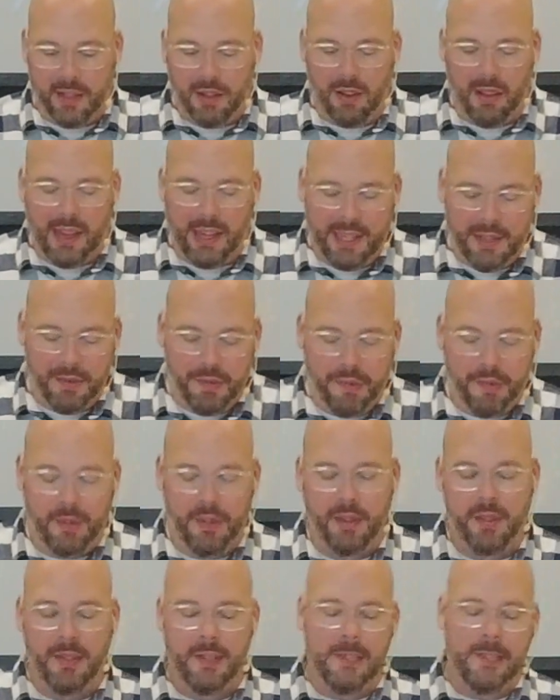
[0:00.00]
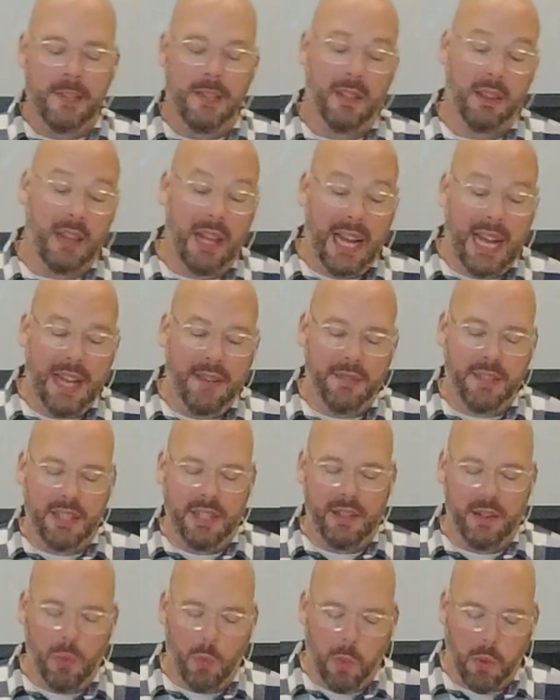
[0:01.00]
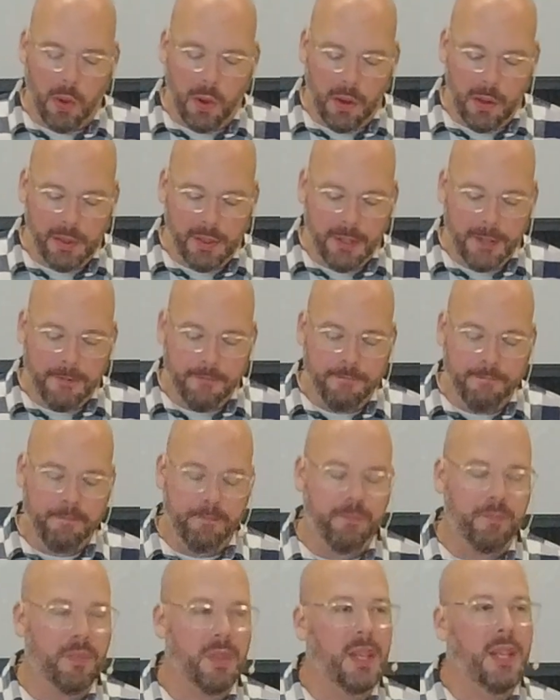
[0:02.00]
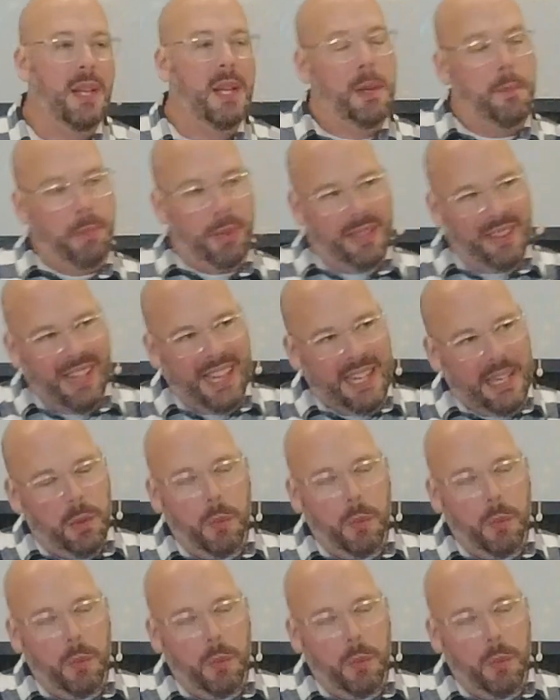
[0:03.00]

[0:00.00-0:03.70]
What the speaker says: our life, lives, and in the world. But like